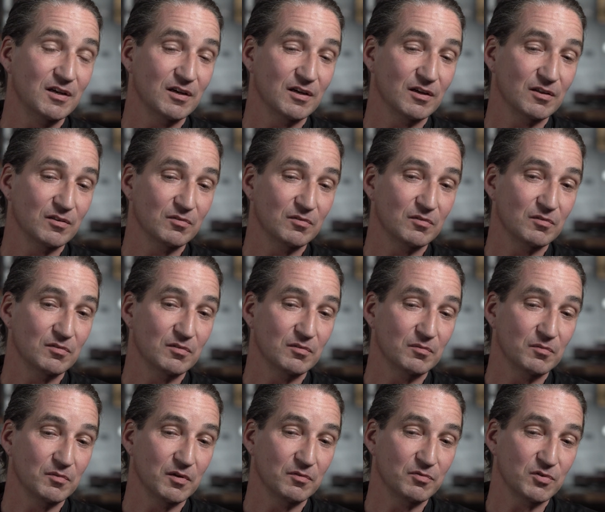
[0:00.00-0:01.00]
And
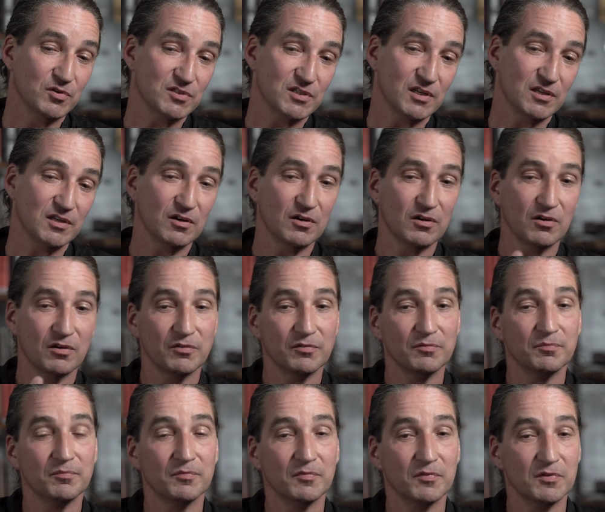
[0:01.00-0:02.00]
if you're standing
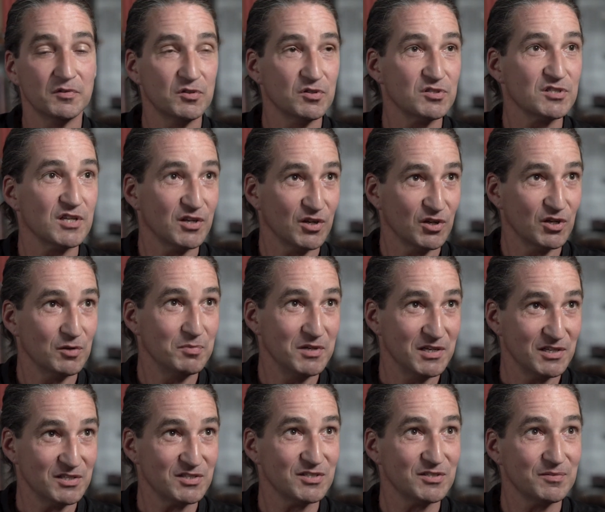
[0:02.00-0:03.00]
on the
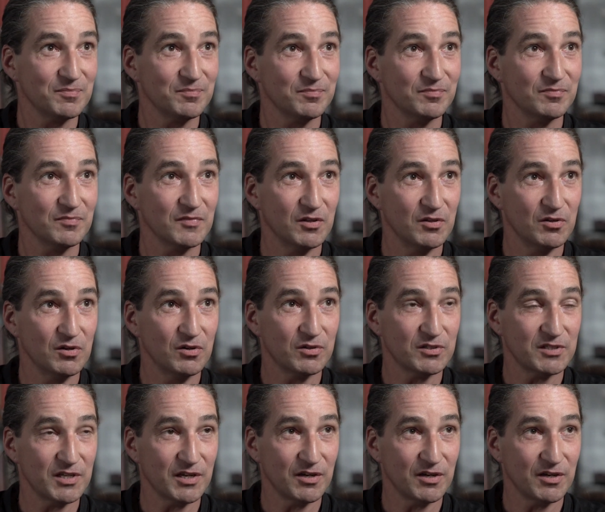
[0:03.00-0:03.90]
beach and you look